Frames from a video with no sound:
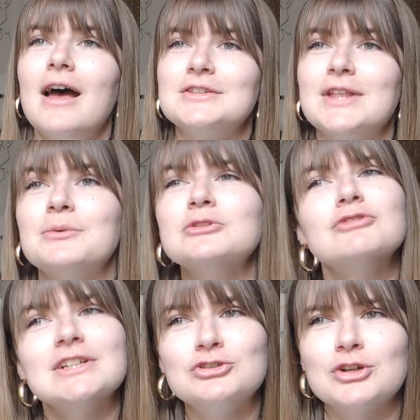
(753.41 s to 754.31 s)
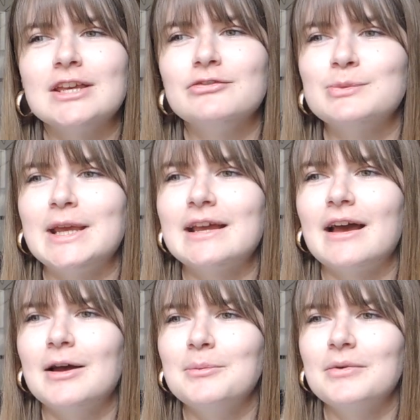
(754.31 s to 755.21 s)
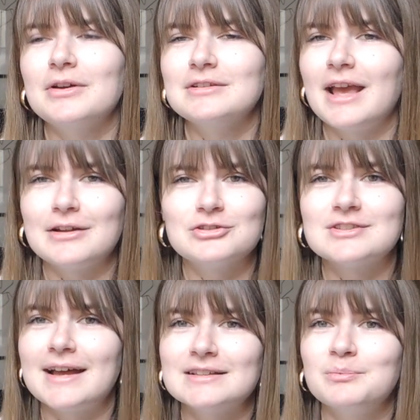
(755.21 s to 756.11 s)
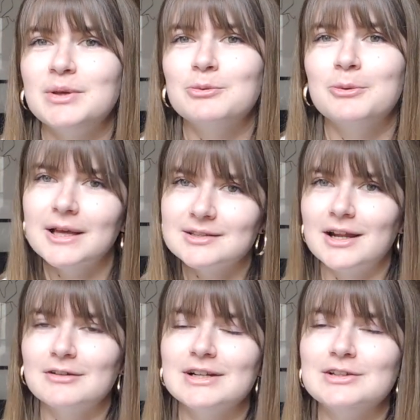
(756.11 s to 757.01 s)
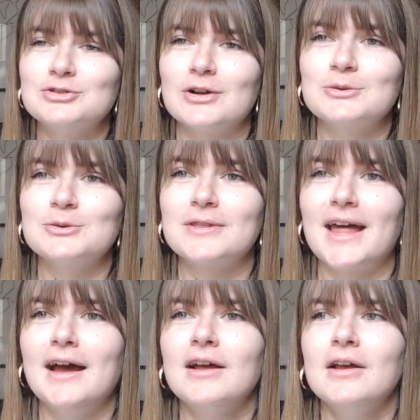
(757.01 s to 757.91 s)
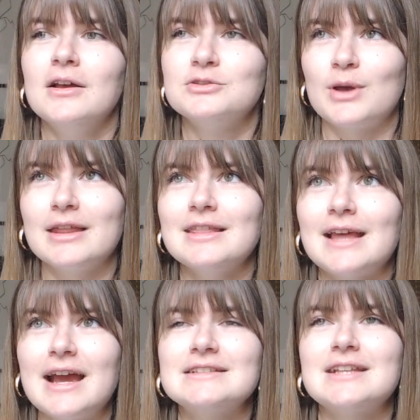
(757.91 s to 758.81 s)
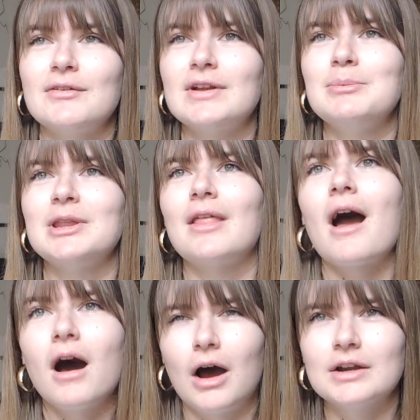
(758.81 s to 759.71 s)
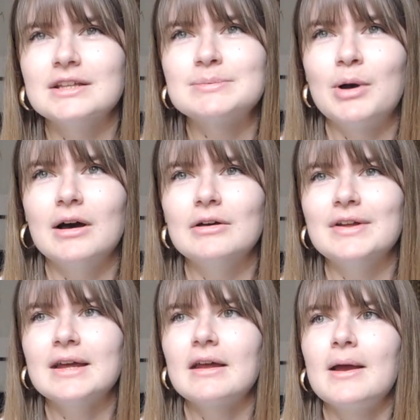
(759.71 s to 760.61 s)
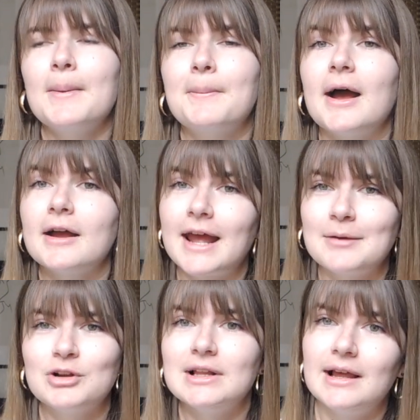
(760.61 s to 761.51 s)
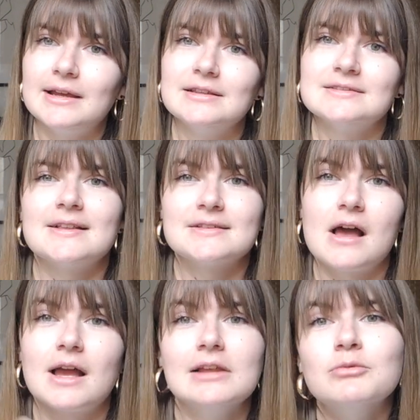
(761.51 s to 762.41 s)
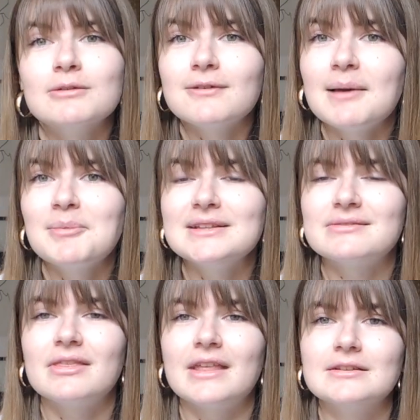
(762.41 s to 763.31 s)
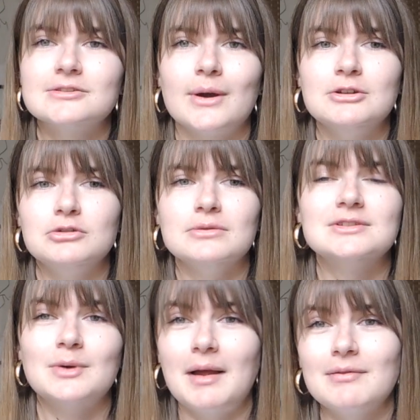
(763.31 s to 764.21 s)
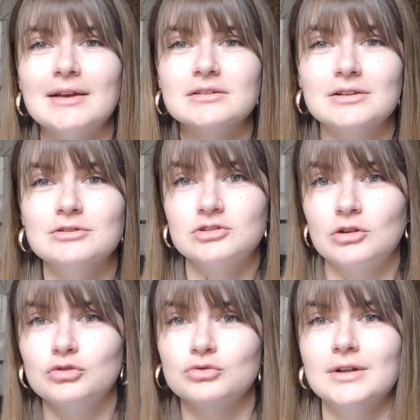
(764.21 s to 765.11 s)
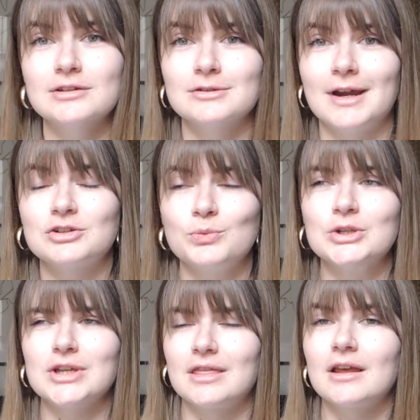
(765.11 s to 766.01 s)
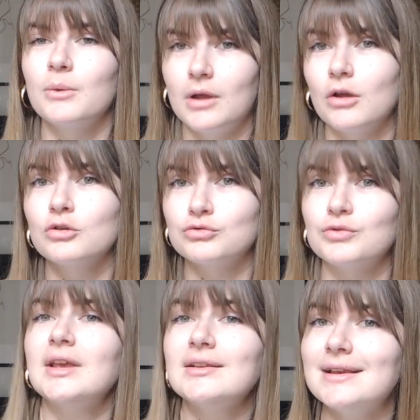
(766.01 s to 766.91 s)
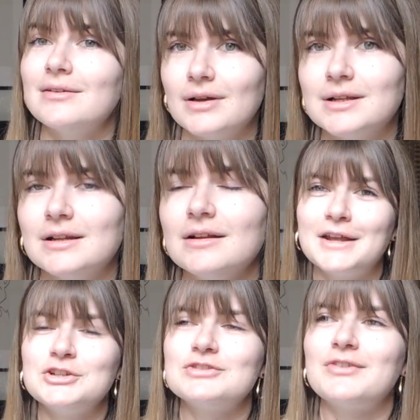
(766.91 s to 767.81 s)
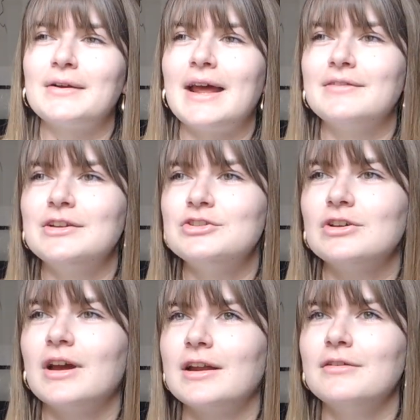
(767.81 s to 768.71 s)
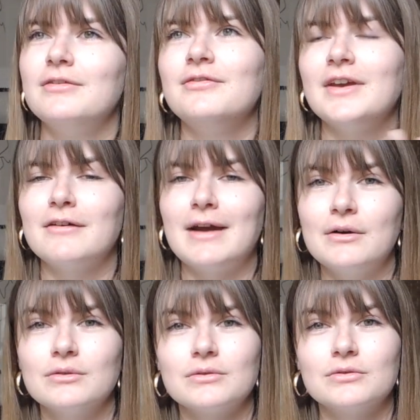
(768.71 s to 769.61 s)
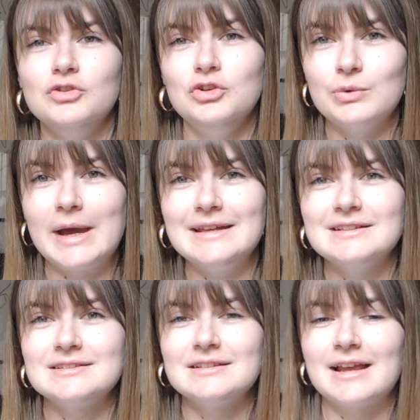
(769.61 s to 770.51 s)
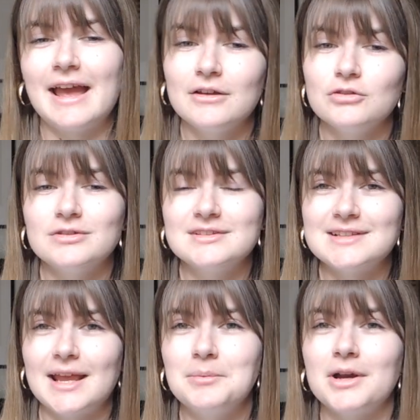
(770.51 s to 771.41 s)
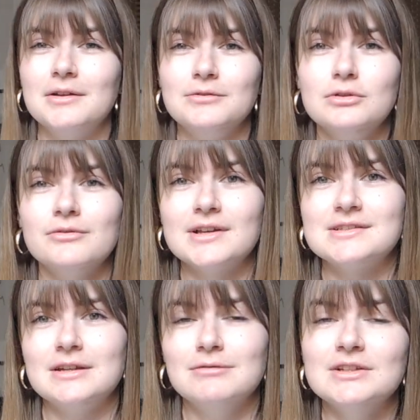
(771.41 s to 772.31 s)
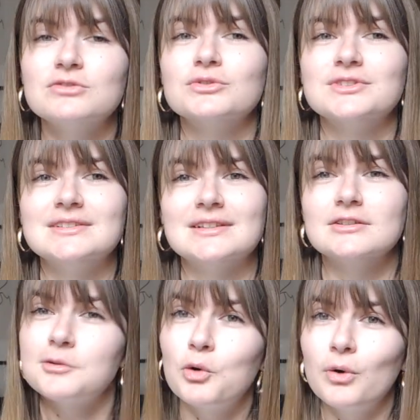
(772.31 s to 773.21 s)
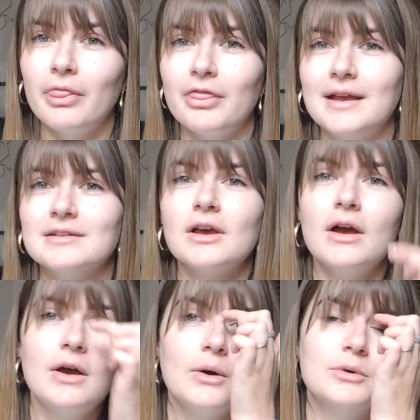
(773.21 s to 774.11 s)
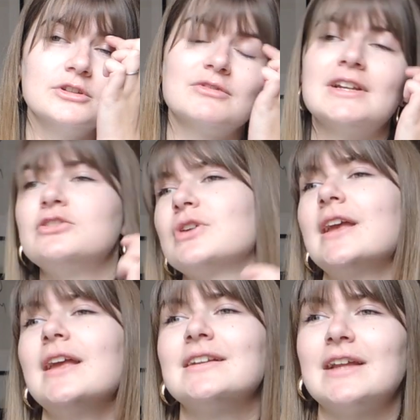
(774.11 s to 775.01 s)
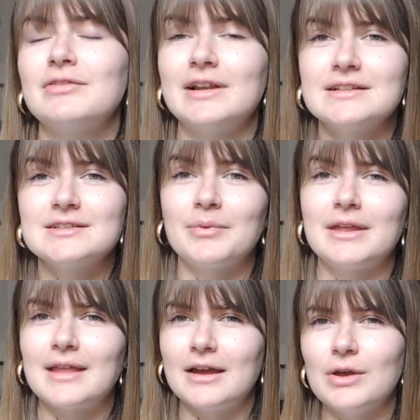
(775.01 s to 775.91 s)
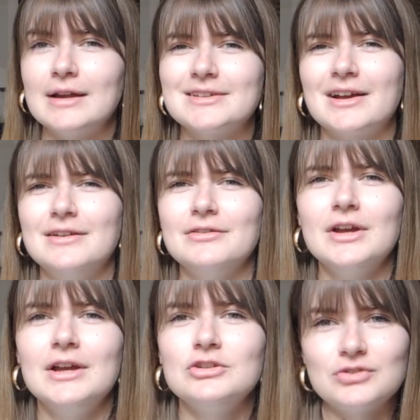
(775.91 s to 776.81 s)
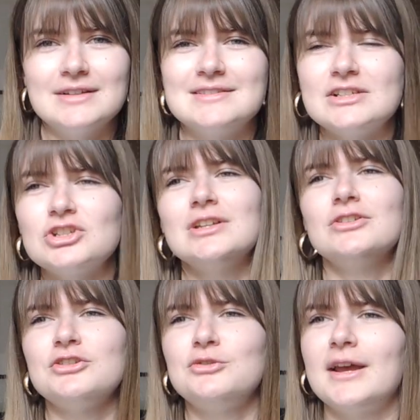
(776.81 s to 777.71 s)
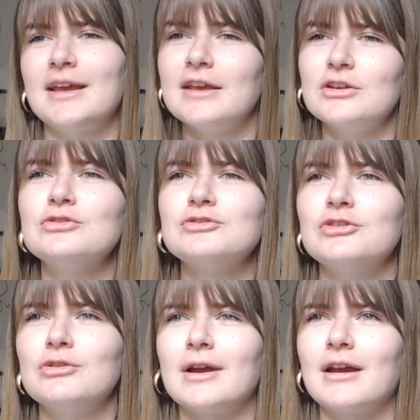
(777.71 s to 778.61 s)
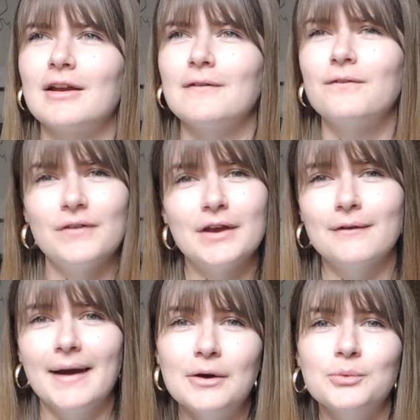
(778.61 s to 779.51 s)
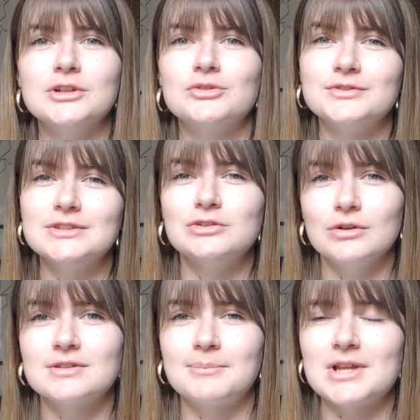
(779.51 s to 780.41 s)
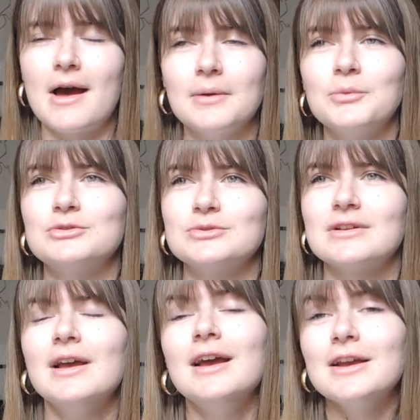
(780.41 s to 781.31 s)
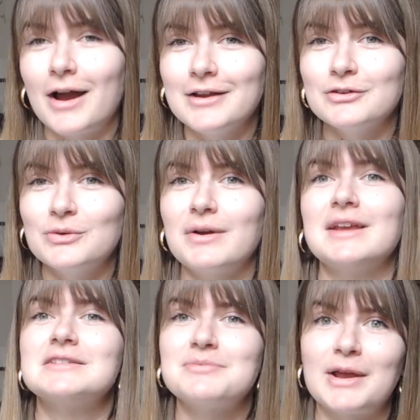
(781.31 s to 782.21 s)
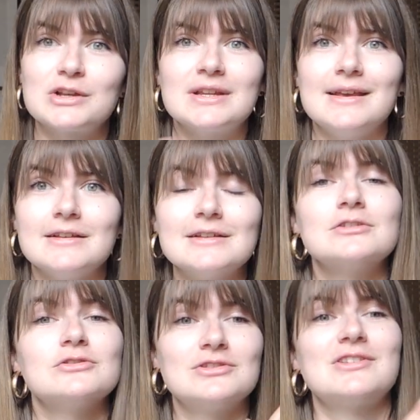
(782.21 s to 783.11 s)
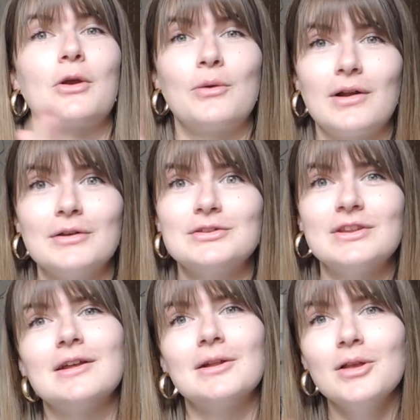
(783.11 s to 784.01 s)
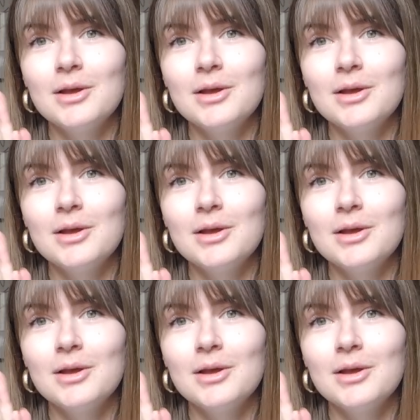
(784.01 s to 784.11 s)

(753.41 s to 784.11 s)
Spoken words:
So that was really tricky for me. Yeah, just as a people person I really struggled with that. So I think that has definitely been the hardest part of it. But I am really lucky in the sense that I live with flatmates and things, so I do still have that kind of social interaction, which I think I would go crazy if I didn't. And I just found having to kind of figure out new ways to get the same kind of university resources and support and things was really tricky, and definitely something that you had to kind of transition into and get used to and kind of figure out, which obviously took some time, which was kind of annoying, especially in so close to